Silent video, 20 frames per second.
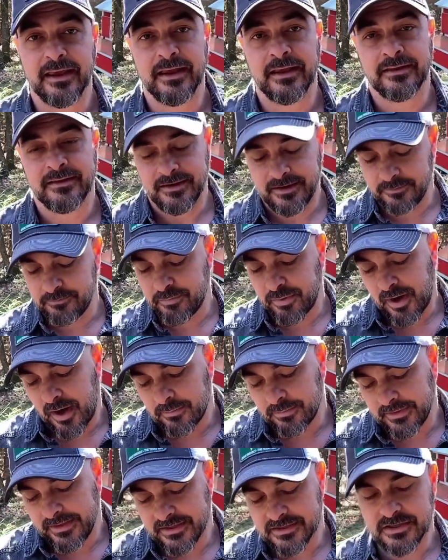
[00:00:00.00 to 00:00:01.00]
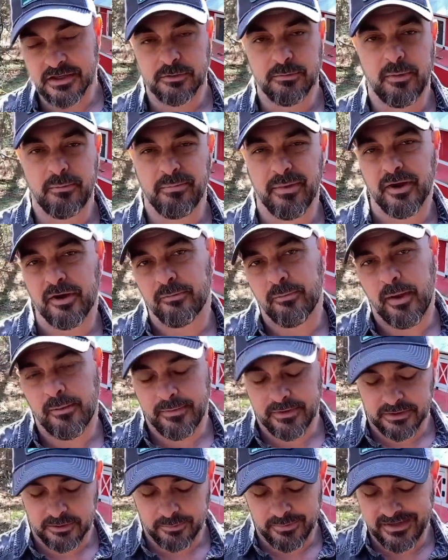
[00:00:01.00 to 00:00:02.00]
It probably is a little bit better, might
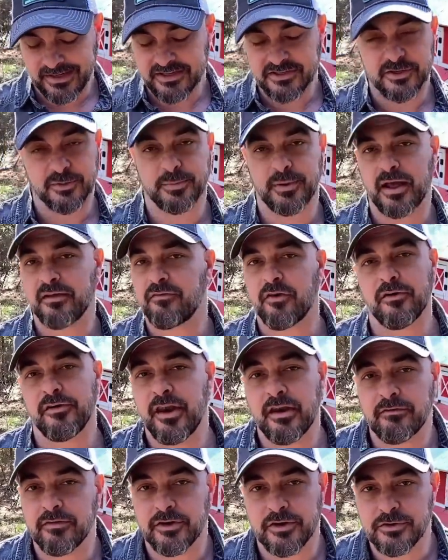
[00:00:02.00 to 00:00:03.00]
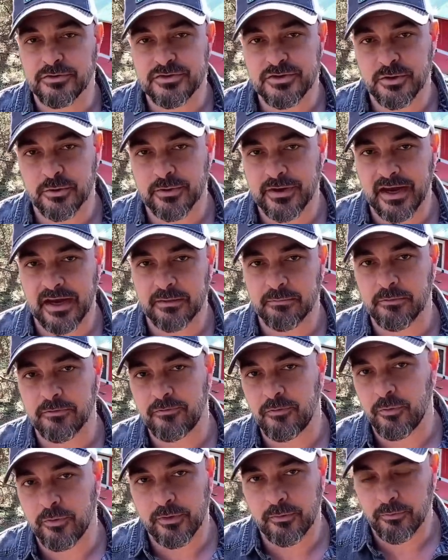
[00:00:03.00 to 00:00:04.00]
be a little bit easier, but I've never used the organic
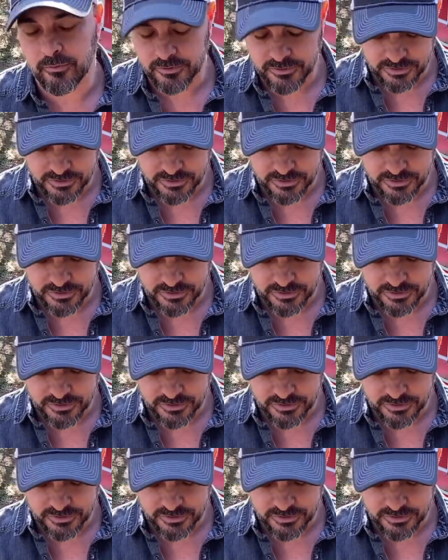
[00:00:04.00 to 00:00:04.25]
before and it works